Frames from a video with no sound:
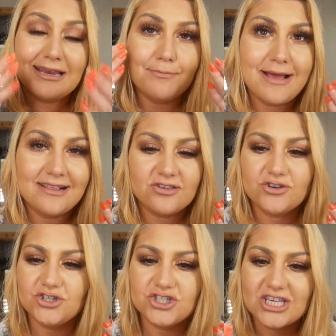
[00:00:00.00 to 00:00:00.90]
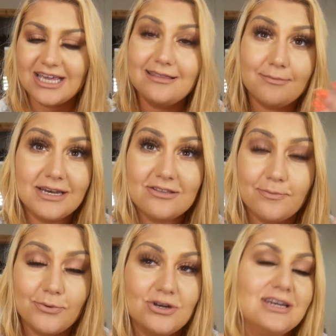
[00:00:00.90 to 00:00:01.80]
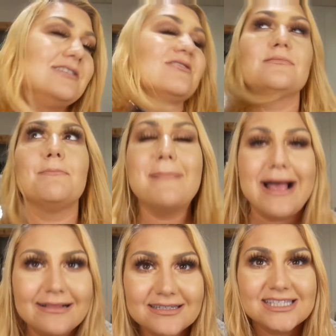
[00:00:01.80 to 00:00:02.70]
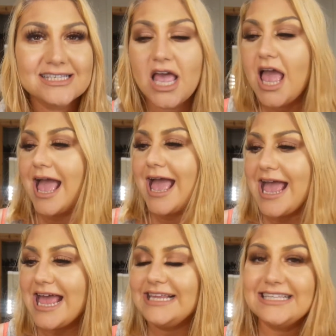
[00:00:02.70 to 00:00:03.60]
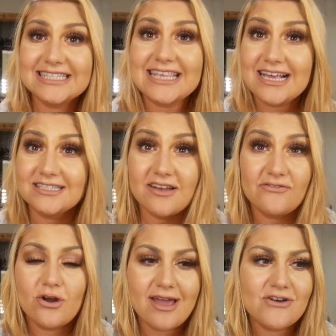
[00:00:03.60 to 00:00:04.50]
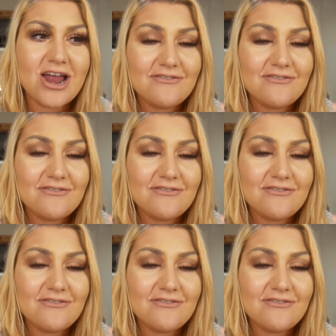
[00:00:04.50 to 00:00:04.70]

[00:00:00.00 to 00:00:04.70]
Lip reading: It melts on your skin the minute you put it. It just melts and it stays there forever.